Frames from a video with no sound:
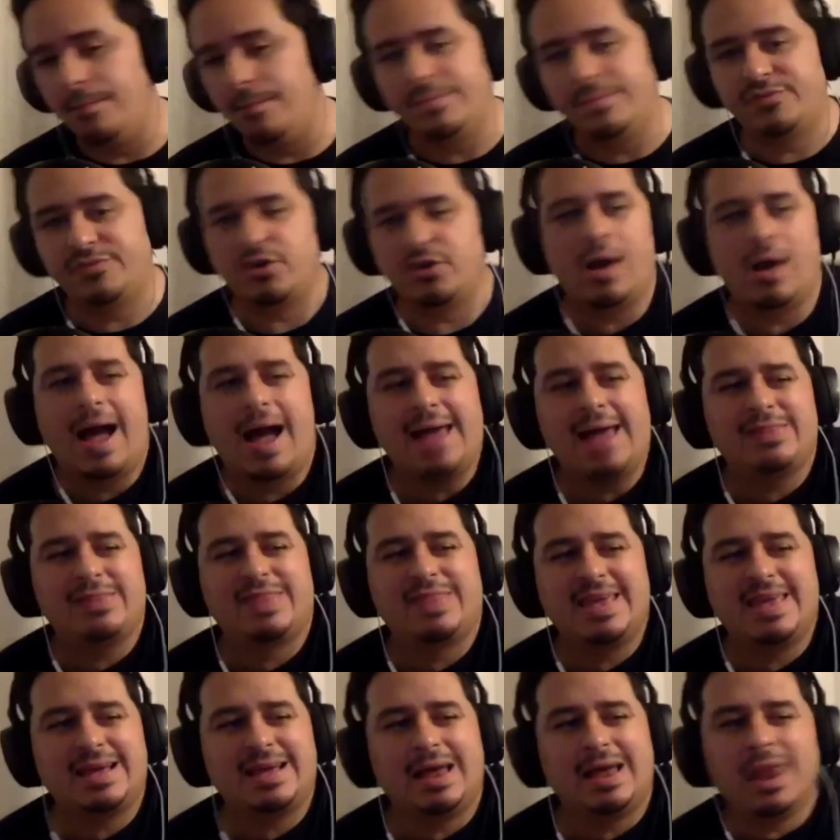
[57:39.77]
So I
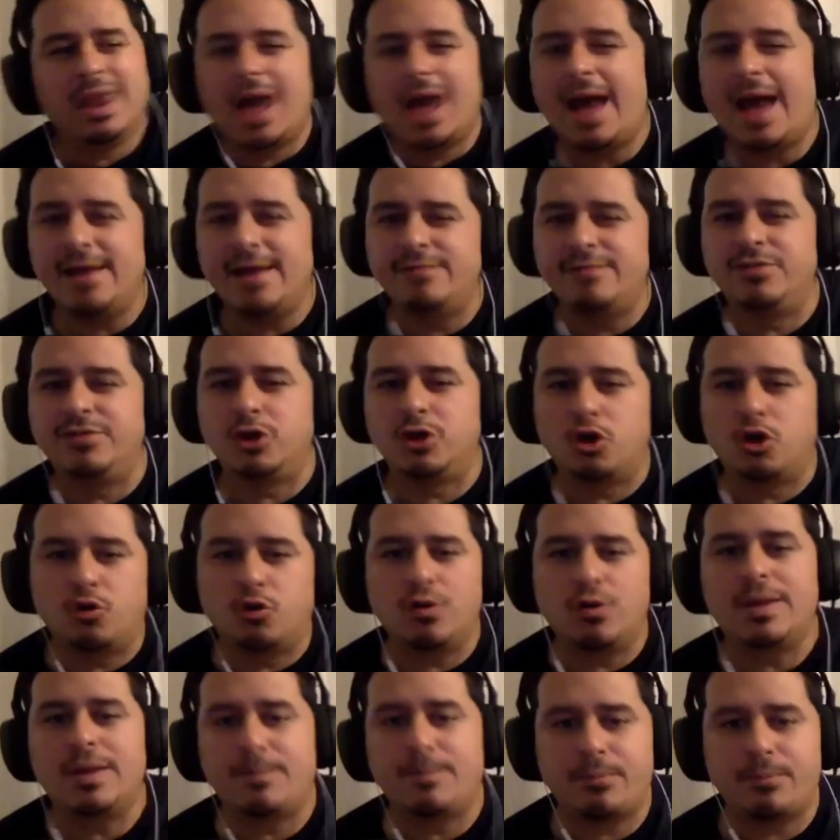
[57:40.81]
think a lot of the
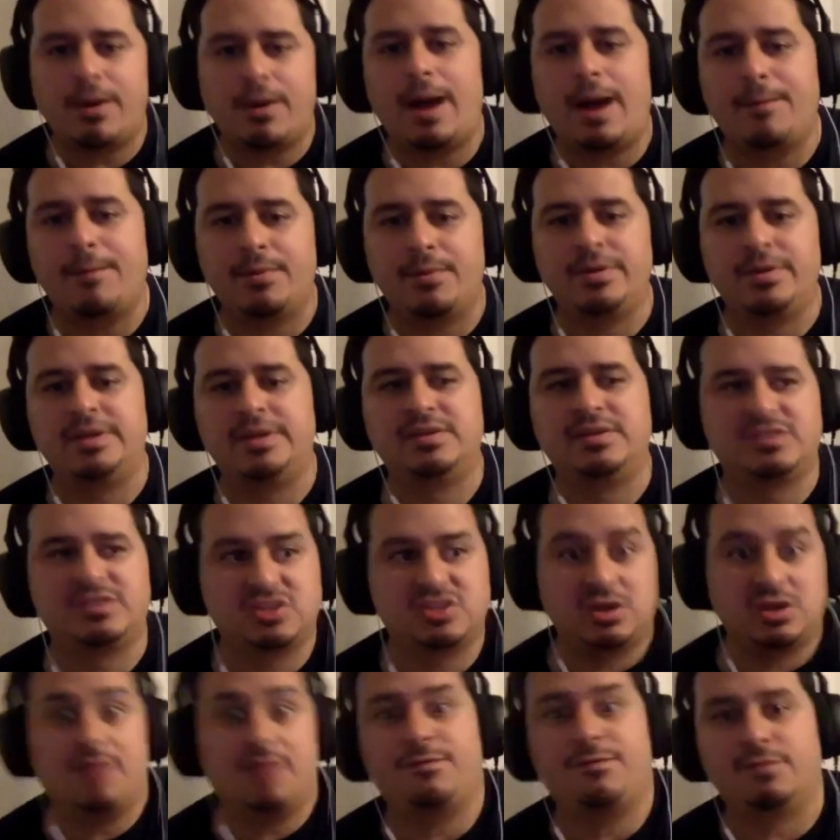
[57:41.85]
great properties
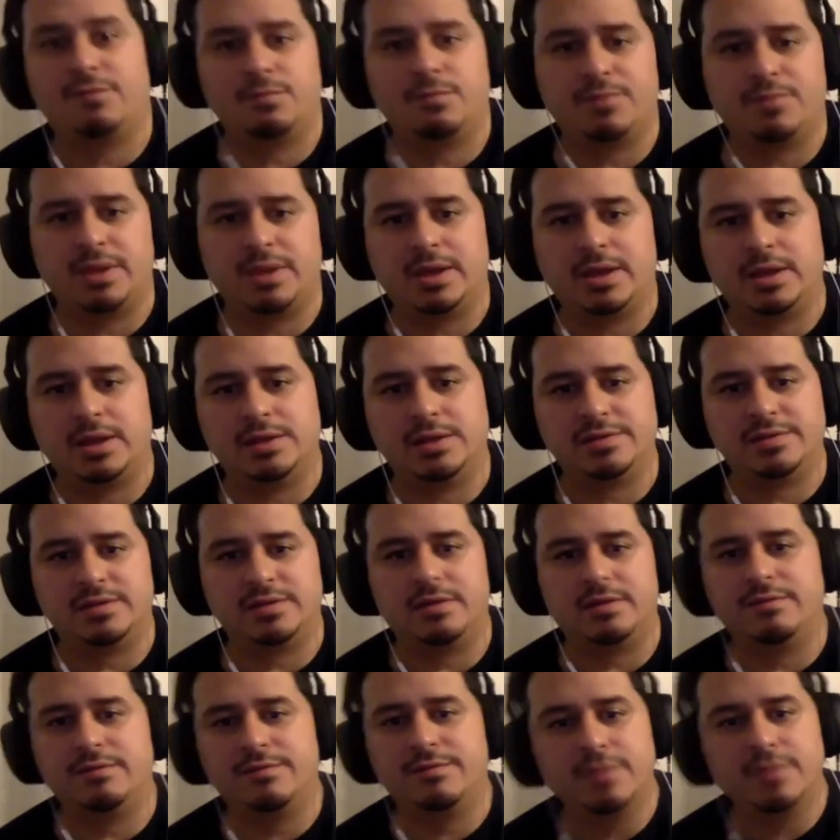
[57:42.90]
suffer because
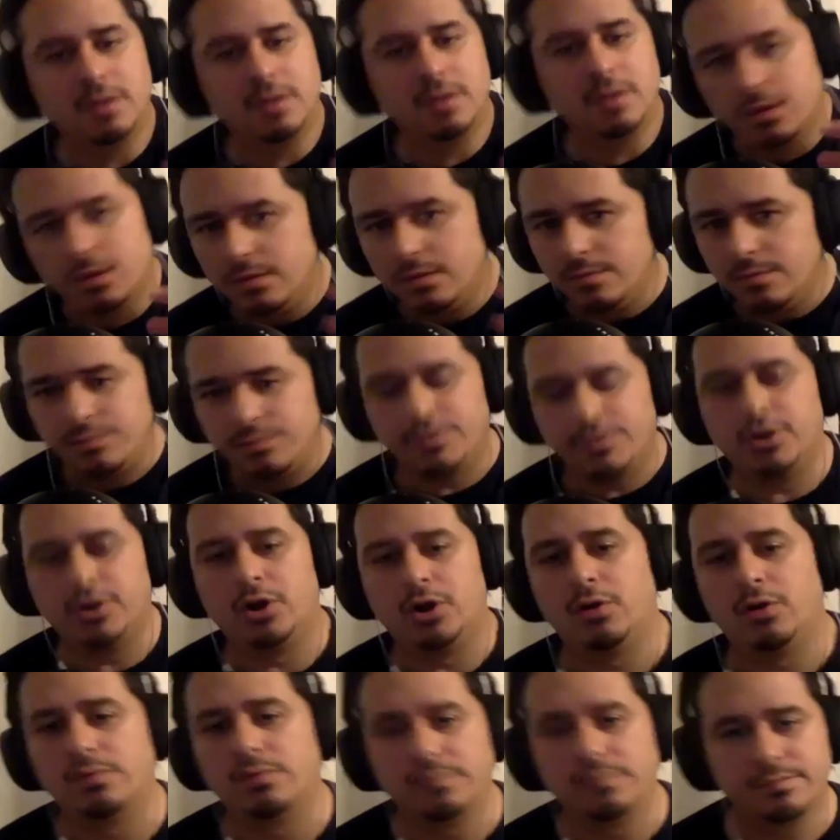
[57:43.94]
of you
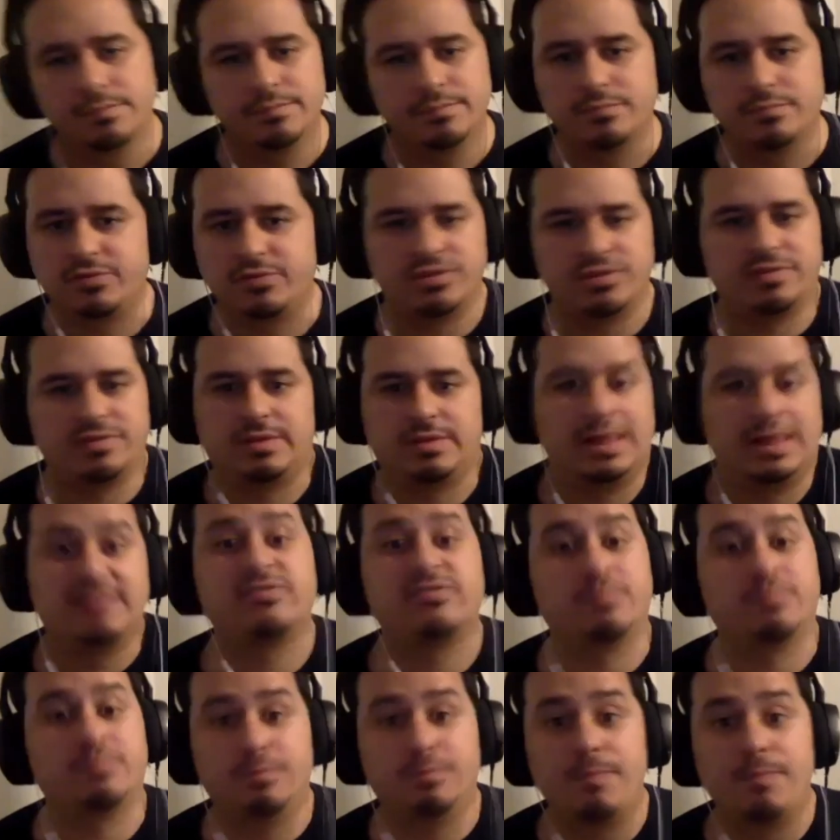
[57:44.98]
know just
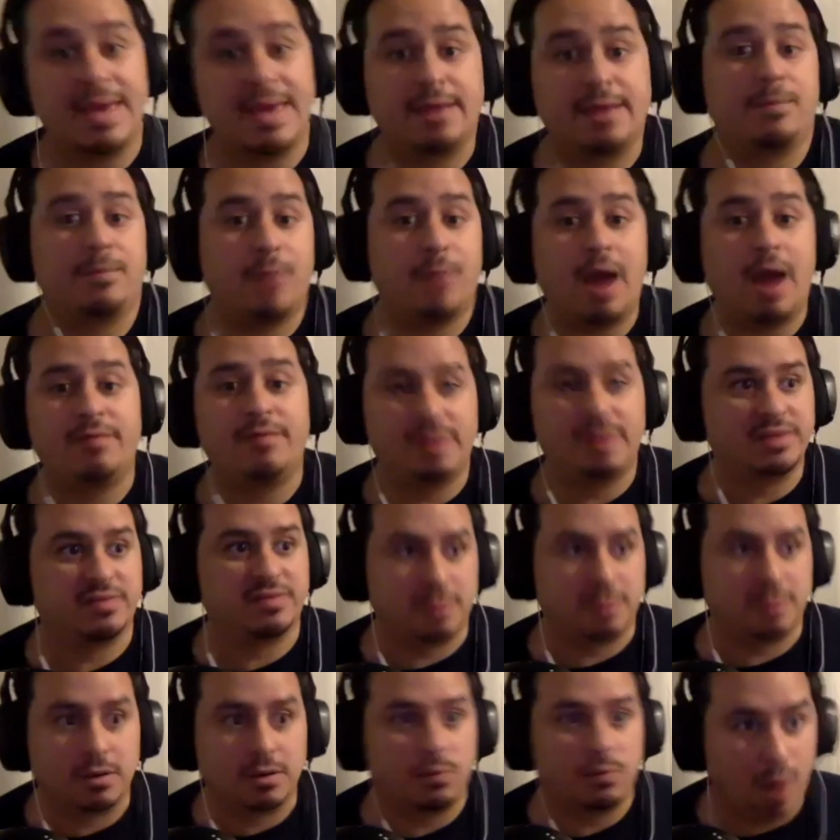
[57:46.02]
let's make a profit.
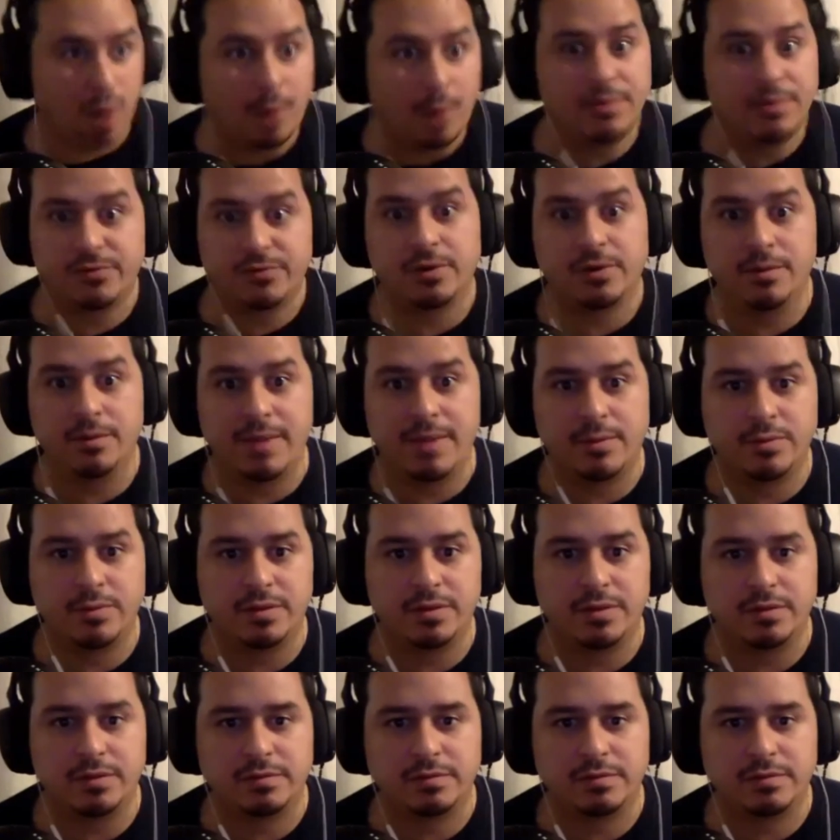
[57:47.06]
Let's how much we're going to make with this.